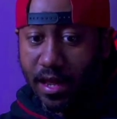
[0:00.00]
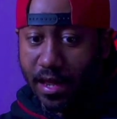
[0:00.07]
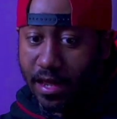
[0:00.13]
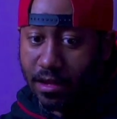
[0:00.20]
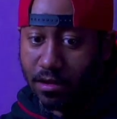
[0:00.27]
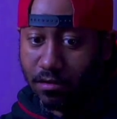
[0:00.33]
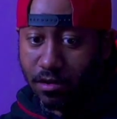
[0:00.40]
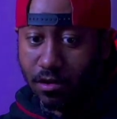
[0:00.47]

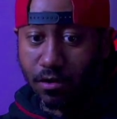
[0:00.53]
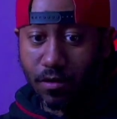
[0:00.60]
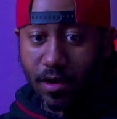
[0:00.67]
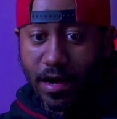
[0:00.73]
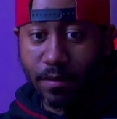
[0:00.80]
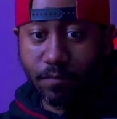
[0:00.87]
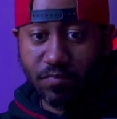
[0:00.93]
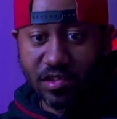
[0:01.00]
and, you know,
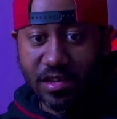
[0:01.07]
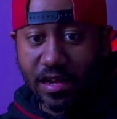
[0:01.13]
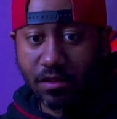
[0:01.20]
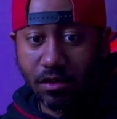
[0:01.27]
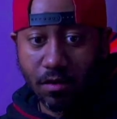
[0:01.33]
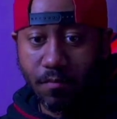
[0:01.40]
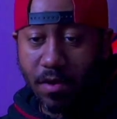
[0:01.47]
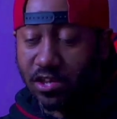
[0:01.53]
I sat
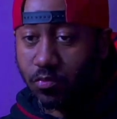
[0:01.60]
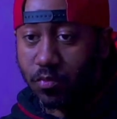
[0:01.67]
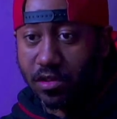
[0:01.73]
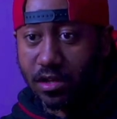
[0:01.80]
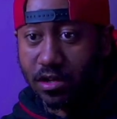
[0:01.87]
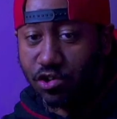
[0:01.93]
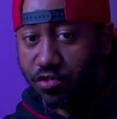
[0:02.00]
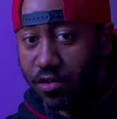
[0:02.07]
there, messed
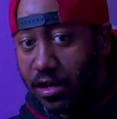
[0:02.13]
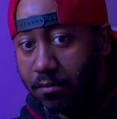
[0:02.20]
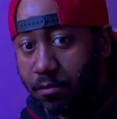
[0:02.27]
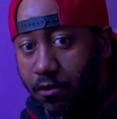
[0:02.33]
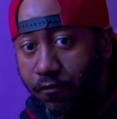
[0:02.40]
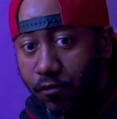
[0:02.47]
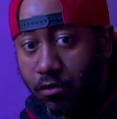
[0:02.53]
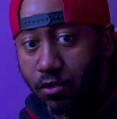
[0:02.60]
with it in training
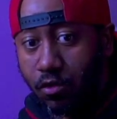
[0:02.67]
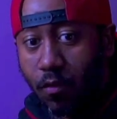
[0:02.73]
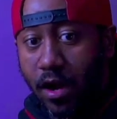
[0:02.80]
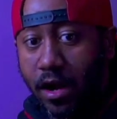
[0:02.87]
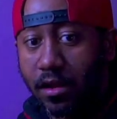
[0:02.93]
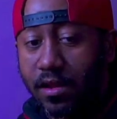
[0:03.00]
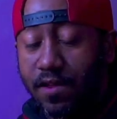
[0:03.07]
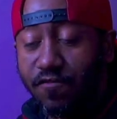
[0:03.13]
mode for a little
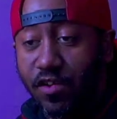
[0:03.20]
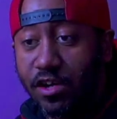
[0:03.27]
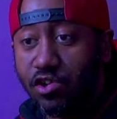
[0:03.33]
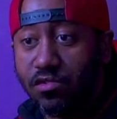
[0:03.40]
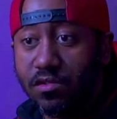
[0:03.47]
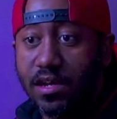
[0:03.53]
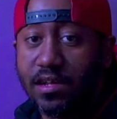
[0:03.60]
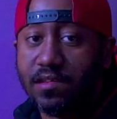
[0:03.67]
while, and
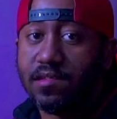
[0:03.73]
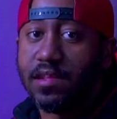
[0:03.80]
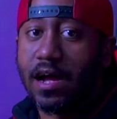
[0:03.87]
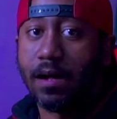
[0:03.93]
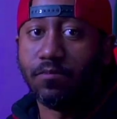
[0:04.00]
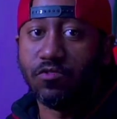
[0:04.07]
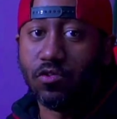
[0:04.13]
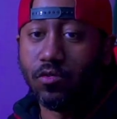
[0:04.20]
eventually it
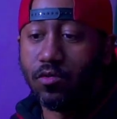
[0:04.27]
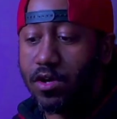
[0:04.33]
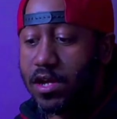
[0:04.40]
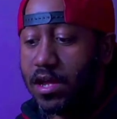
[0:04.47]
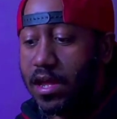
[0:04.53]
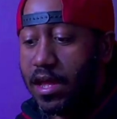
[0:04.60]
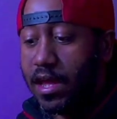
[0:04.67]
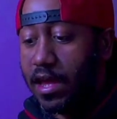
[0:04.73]
stopped. So
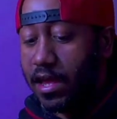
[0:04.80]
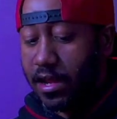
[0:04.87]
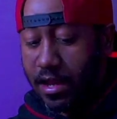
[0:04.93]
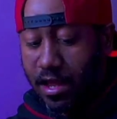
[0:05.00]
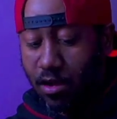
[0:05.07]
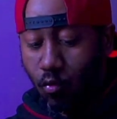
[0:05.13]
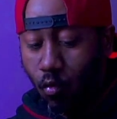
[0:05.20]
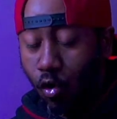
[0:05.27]

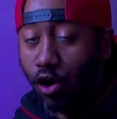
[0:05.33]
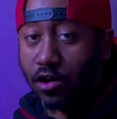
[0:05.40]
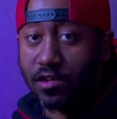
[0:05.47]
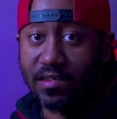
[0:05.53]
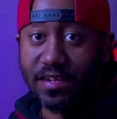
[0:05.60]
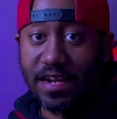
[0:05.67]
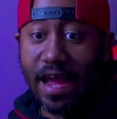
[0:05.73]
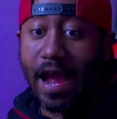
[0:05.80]
it
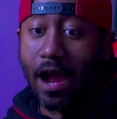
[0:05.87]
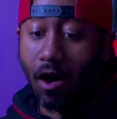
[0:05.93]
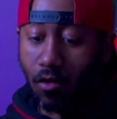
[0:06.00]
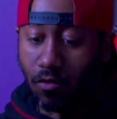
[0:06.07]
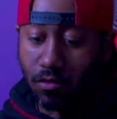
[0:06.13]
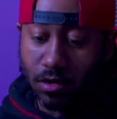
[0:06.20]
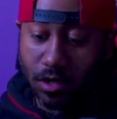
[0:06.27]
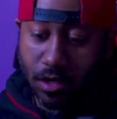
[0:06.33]
works now.